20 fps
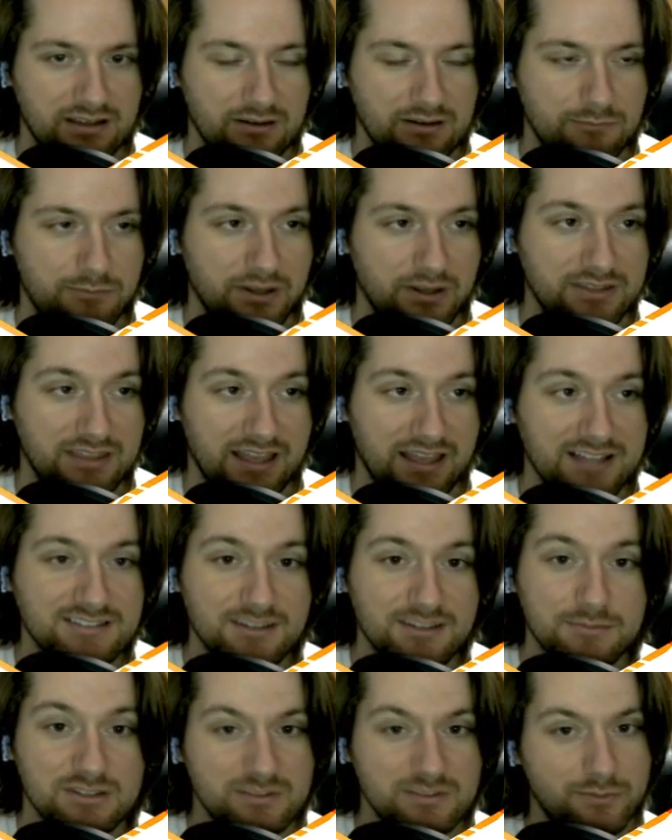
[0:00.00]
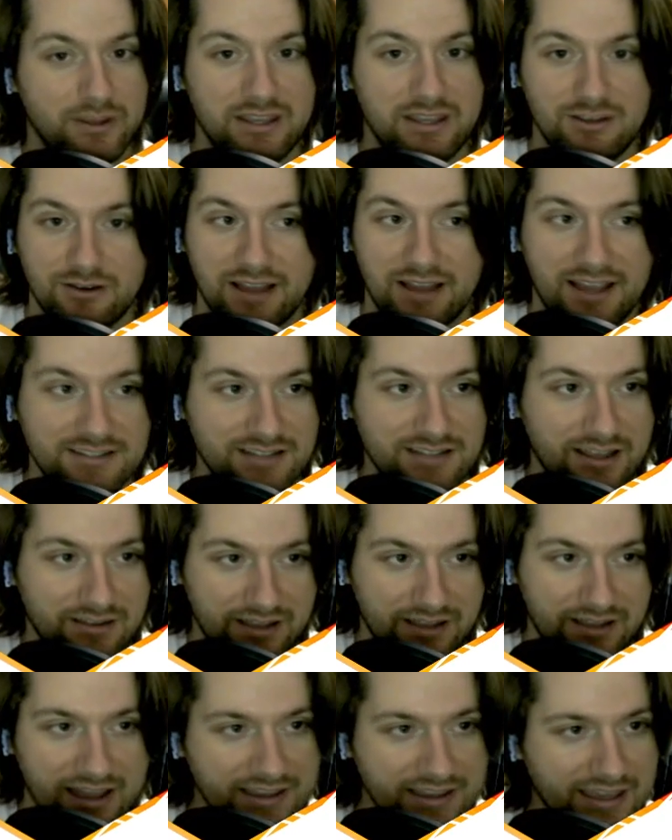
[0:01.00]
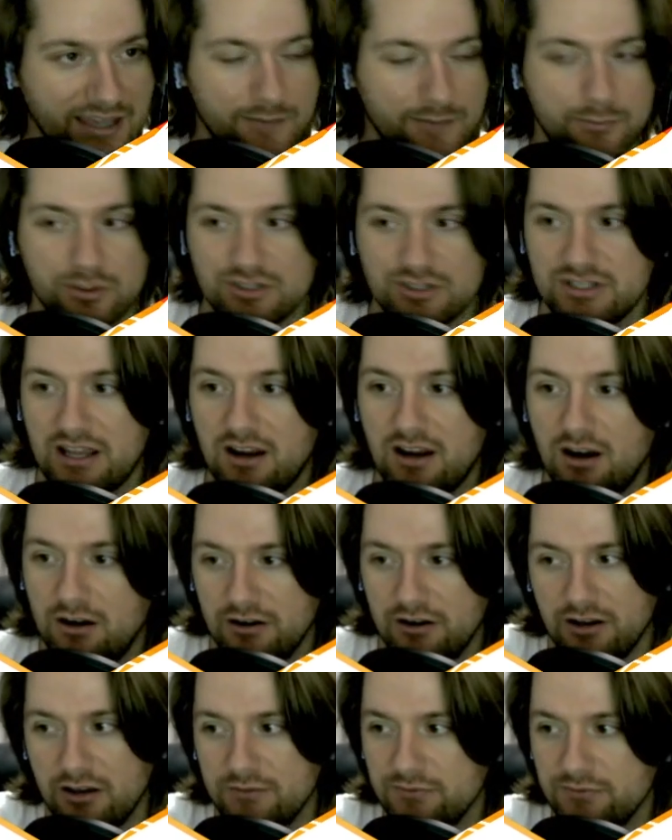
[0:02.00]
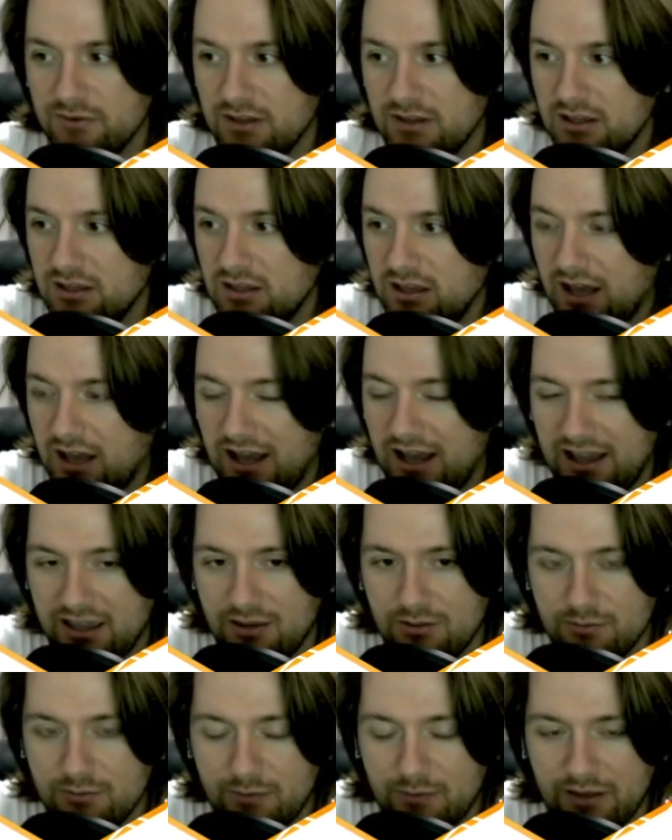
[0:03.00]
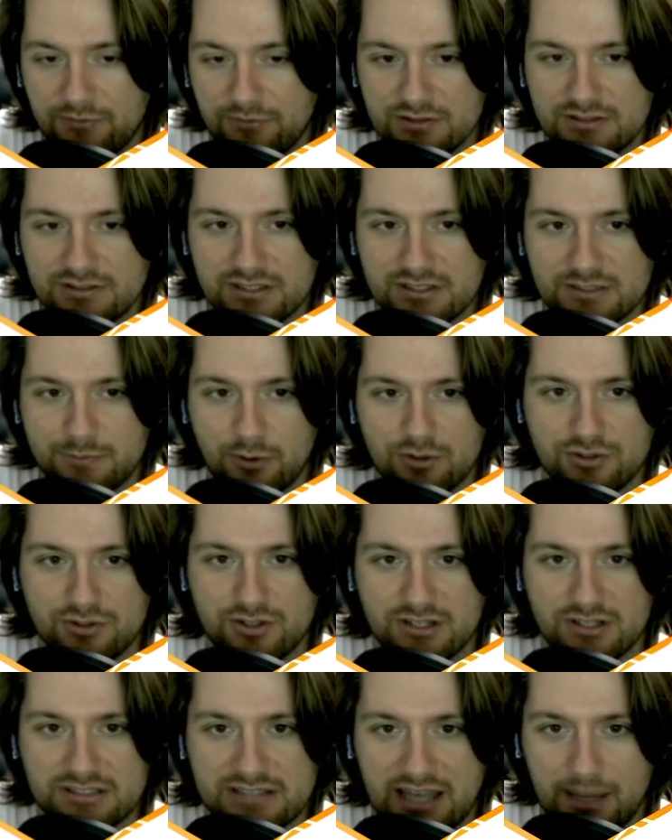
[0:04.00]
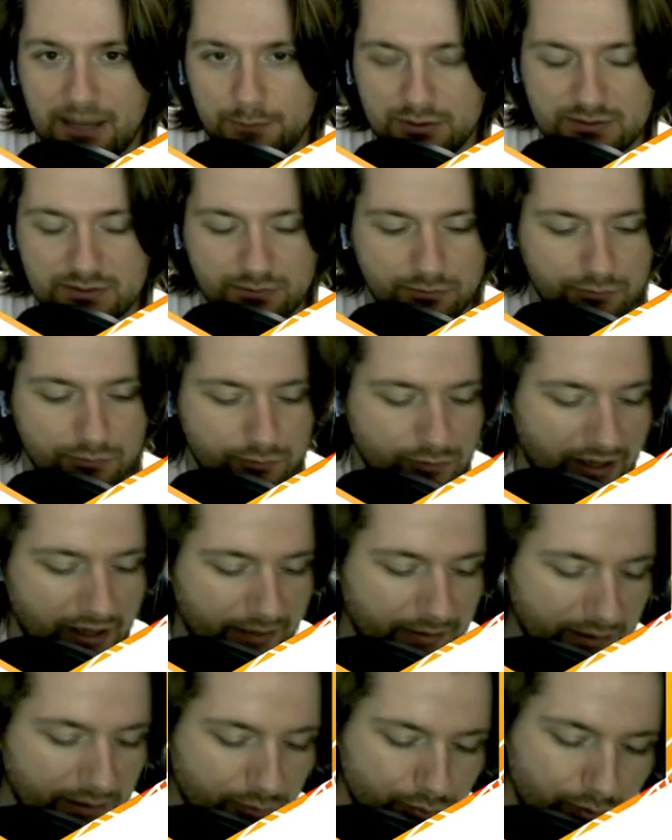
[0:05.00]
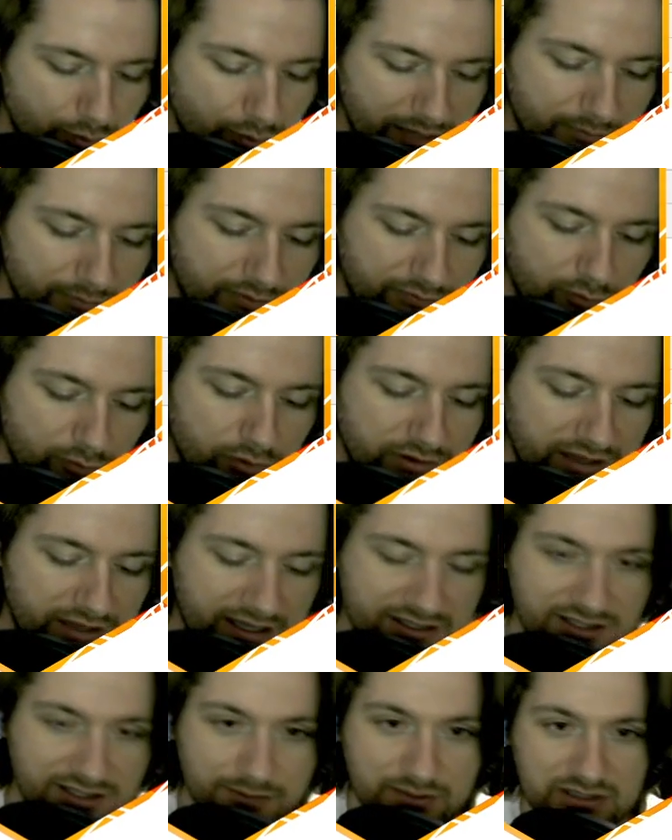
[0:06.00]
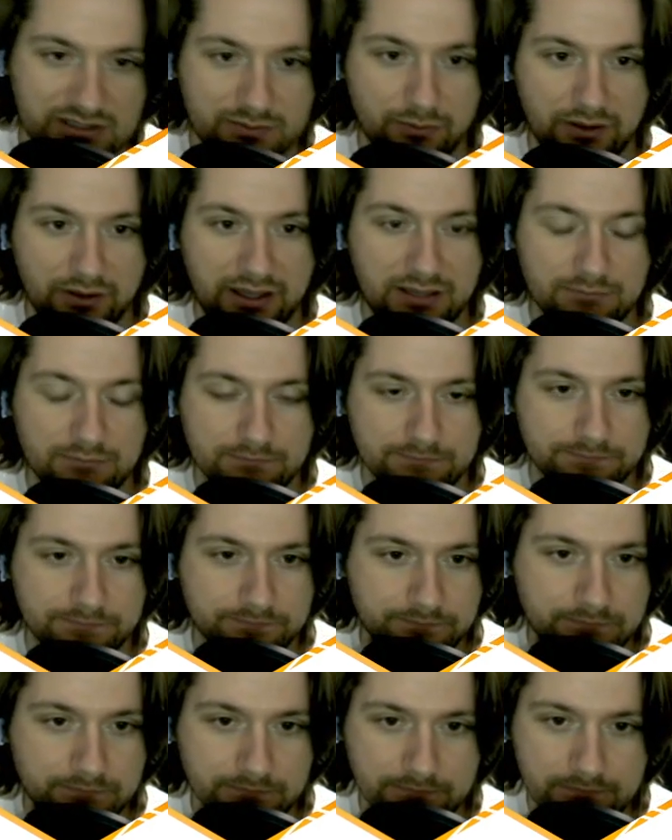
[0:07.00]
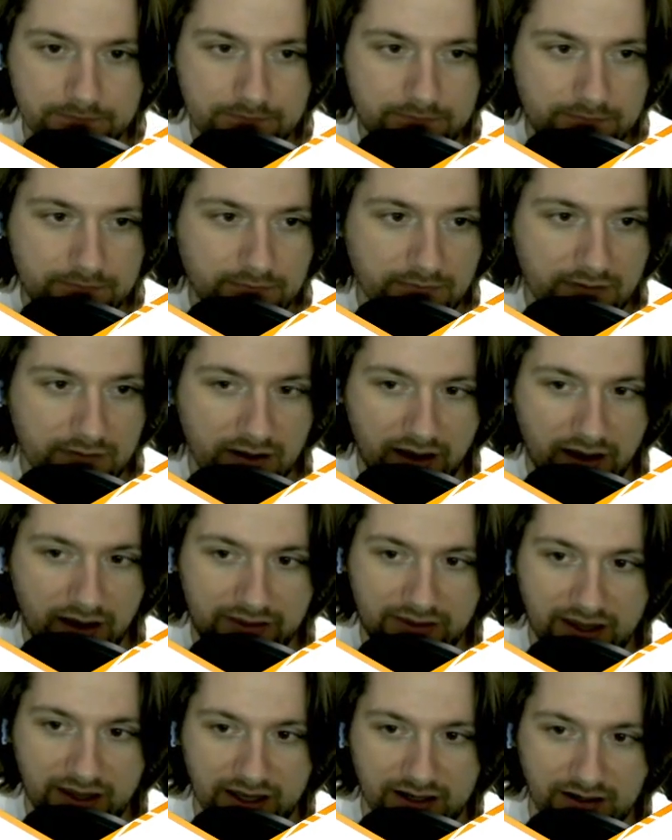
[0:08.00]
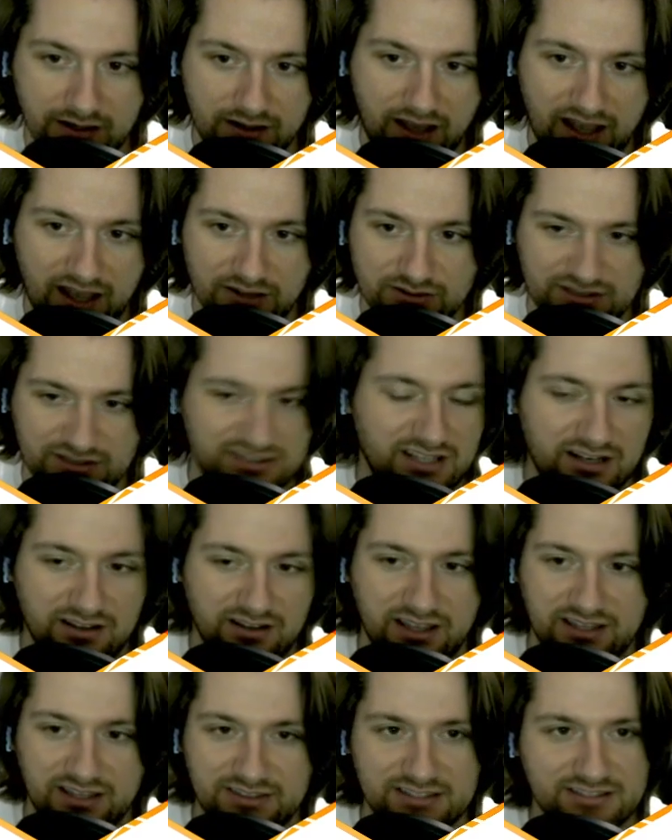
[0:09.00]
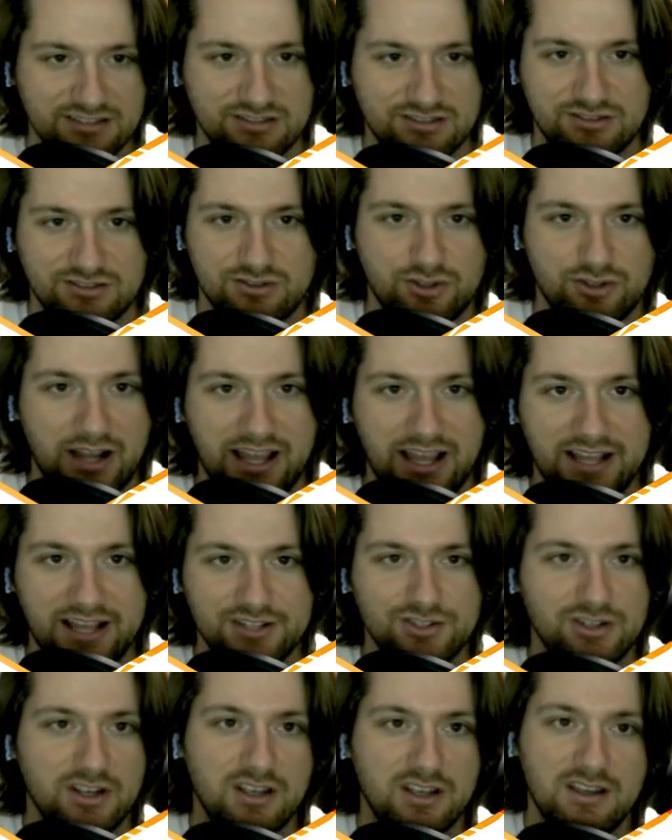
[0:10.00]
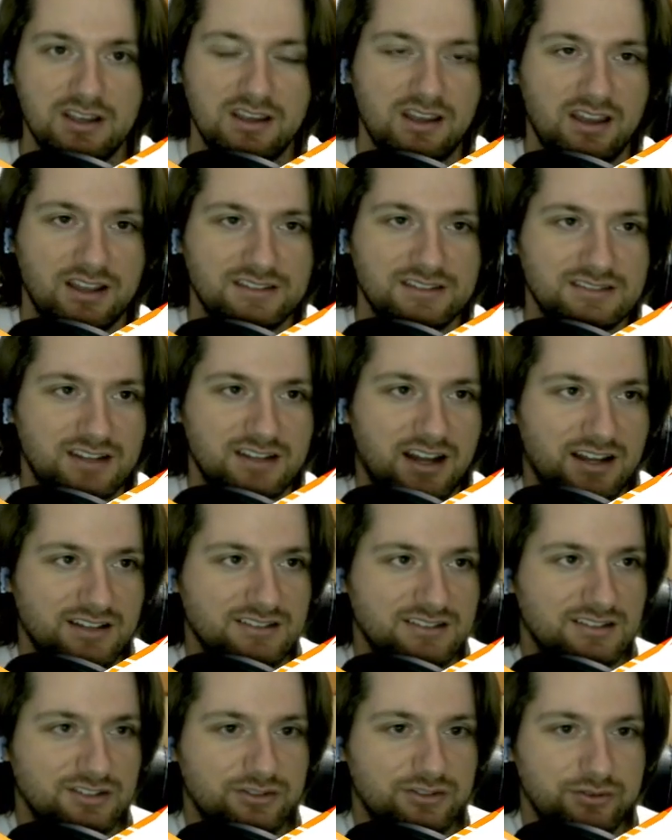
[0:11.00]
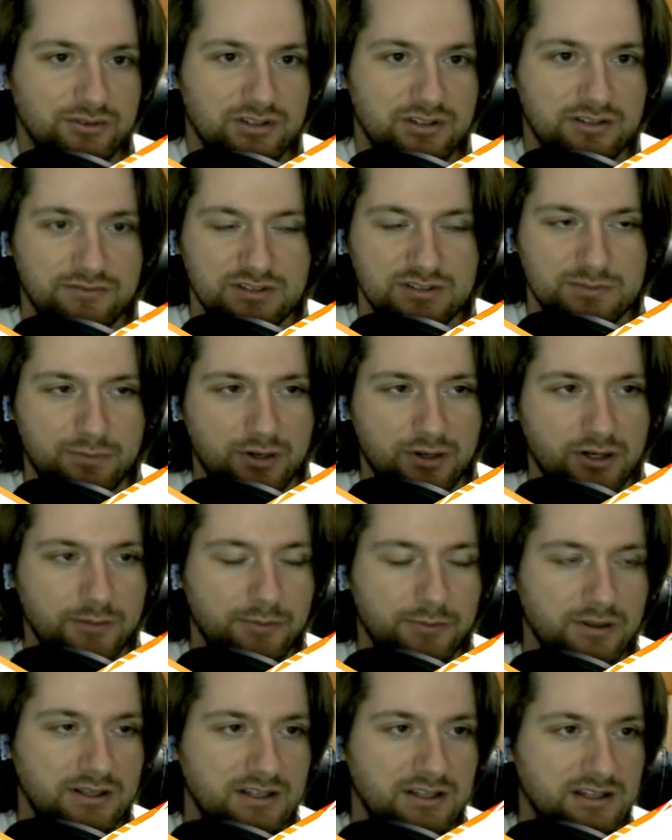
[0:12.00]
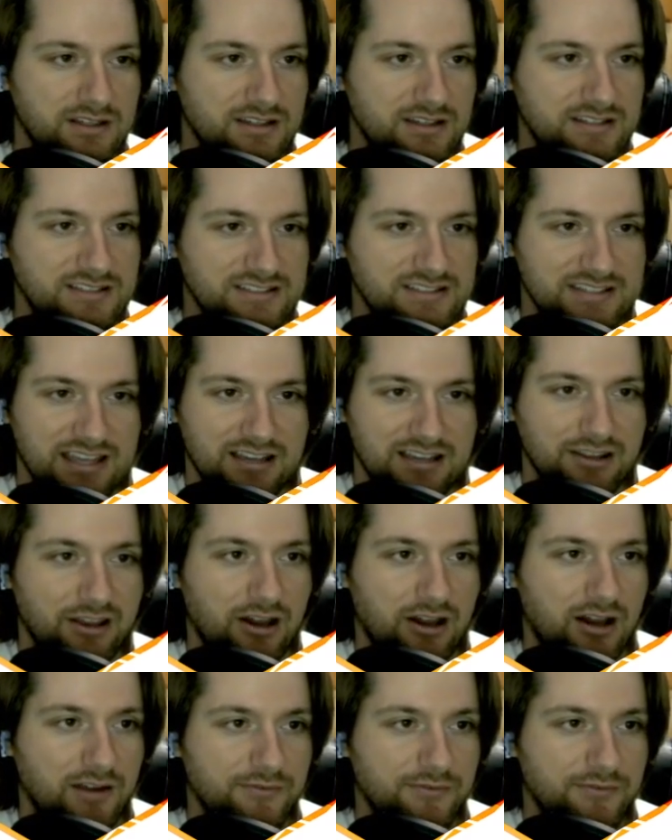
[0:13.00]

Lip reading: But the heads-up display, you guys, I can't push that hard enough. My first exposure to Zap was, I think, right before the heads-up display. And then I was just kind of like, this is trash. It's not as intuitive as Burp. That's exactly how I